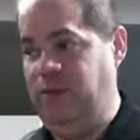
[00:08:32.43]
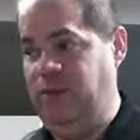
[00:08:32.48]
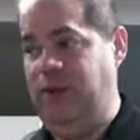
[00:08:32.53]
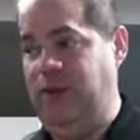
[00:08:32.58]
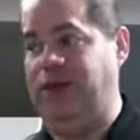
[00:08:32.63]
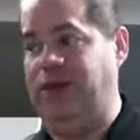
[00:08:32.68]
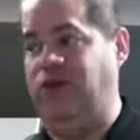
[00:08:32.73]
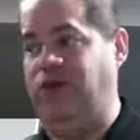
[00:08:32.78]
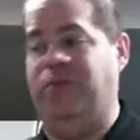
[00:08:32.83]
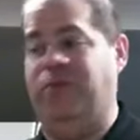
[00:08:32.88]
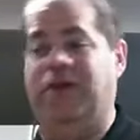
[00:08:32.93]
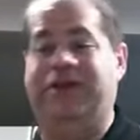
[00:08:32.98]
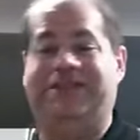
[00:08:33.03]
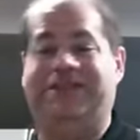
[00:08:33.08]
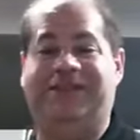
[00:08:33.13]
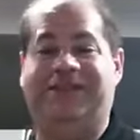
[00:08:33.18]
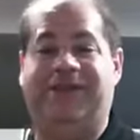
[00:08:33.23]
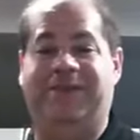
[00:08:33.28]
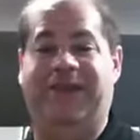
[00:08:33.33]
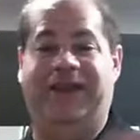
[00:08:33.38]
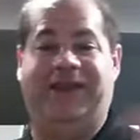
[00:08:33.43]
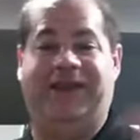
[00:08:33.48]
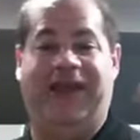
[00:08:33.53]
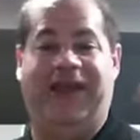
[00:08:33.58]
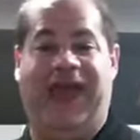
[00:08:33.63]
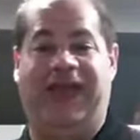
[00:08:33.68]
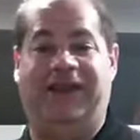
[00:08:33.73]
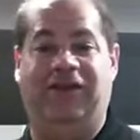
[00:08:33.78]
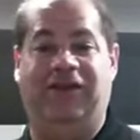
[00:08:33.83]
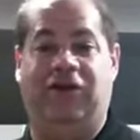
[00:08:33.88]
when you put some of the
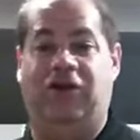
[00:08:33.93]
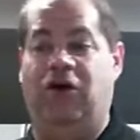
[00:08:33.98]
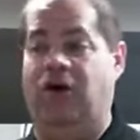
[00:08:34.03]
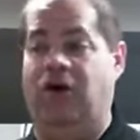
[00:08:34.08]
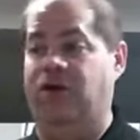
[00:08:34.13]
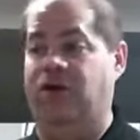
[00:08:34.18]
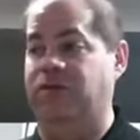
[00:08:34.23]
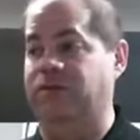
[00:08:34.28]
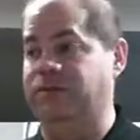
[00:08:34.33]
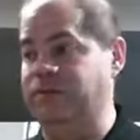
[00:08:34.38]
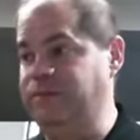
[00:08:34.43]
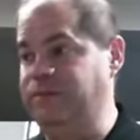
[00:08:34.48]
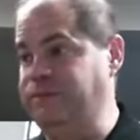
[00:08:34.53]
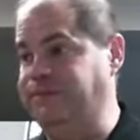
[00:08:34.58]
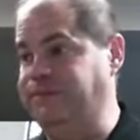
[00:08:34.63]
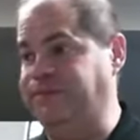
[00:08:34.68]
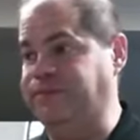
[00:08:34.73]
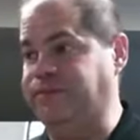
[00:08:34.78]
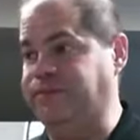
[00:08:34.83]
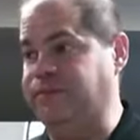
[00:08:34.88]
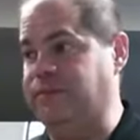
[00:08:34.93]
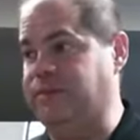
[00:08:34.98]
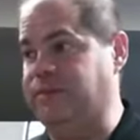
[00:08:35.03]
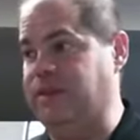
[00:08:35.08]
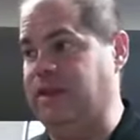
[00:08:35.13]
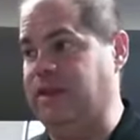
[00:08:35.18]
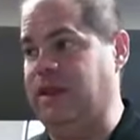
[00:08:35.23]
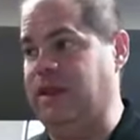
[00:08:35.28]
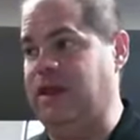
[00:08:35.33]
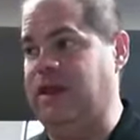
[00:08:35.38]
technical
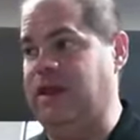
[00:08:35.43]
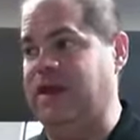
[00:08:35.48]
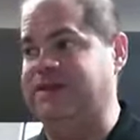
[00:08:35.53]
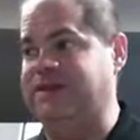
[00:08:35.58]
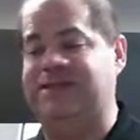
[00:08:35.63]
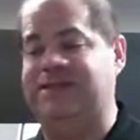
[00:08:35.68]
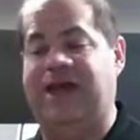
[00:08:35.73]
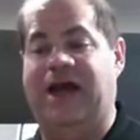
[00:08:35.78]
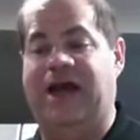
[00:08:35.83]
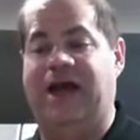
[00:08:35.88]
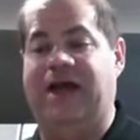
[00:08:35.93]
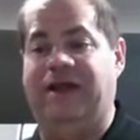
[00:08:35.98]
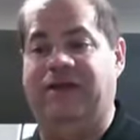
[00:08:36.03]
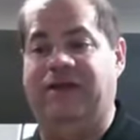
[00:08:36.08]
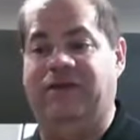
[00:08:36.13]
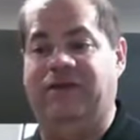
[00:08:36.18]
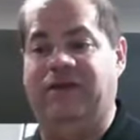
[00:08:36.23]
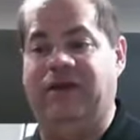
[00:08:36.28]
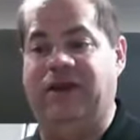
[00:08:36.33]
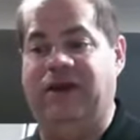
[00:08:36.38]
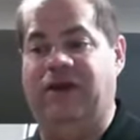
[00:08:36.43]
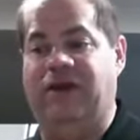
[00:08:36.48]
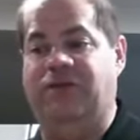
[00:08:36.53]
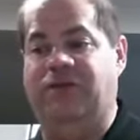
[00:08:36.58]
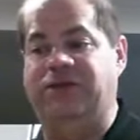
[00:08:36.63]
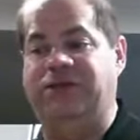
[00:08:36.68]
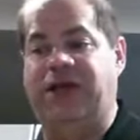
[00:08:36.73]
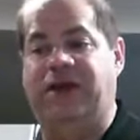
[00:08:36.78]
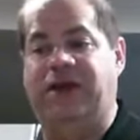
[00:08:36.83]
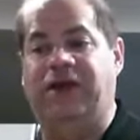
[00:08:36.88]
aside, you know,
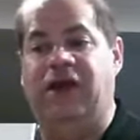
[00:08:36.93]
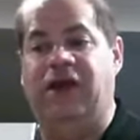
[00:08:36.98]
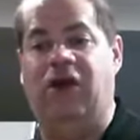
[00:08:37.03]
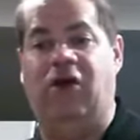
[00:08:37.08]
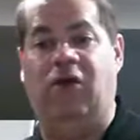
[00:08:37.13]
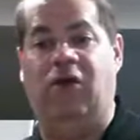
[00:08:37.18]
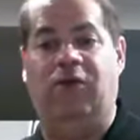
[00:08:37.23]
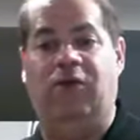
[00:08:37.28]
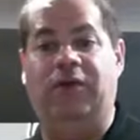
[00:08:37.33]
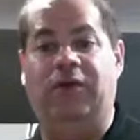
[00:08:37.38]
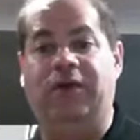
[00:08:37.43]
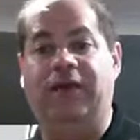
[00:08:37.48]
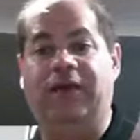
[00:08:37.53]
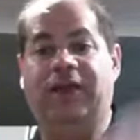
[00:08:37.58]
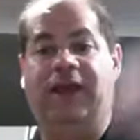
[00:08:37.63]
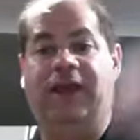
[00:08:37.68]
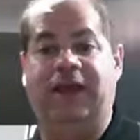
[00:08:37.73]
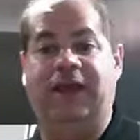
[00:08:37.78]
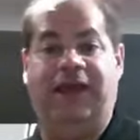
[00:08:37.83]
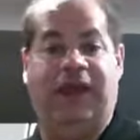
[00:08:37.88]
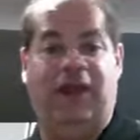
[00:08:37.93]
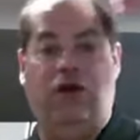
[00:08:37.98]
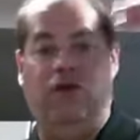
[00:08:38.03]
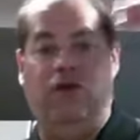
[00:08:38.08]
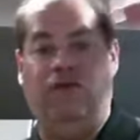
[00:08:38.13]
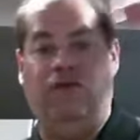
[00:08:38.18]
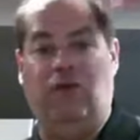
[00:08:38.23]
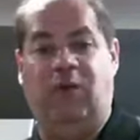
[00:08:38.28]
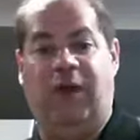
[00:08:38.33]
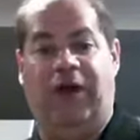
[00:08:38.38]
which I know can get
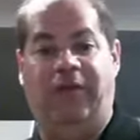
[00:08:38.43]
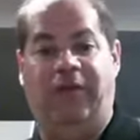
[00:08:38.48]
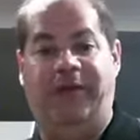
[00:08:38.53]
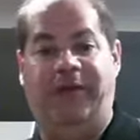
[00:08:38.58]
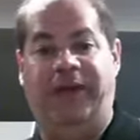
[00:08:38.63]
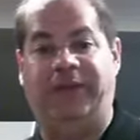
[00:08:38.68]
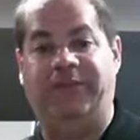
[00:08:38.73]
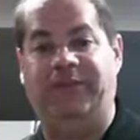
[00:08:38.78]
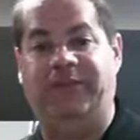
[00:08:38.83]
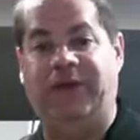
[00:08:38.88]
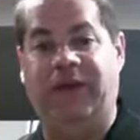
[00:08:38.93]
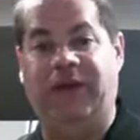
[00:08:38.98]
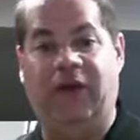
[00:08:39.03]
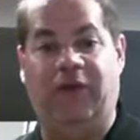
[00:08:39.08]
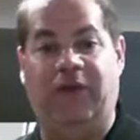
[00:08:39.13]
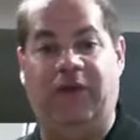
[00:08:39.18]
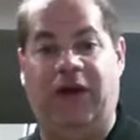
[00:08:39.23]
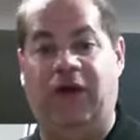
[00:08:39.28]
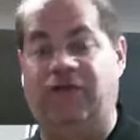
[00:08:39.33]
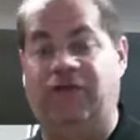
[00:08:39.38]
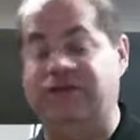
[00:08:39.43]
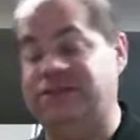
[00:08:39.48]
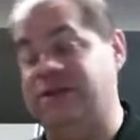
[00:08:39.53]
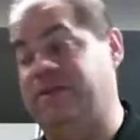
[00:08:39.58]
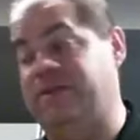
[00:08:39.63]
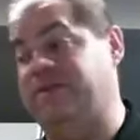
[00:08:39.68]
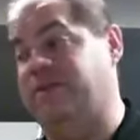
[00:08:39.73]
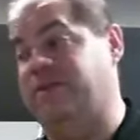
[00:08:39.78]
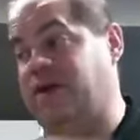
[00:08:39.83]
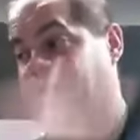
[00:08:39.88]
overwhelming, go right over
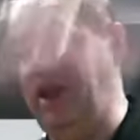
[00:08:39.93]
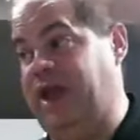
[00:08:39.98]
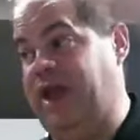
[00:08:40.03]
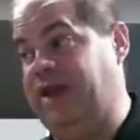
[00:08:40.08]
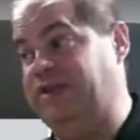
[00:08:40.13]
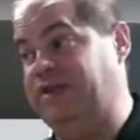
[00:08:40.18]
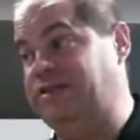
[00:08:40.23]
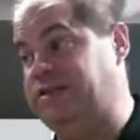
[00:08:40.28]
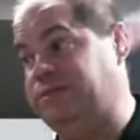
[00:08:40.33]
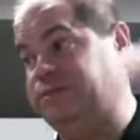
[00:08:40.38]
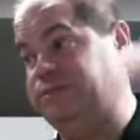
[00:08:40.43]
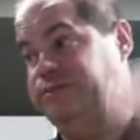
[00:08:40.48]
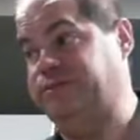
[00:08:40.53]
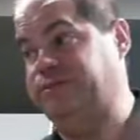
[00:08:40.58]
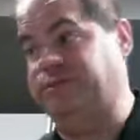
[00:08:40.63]
some of our heads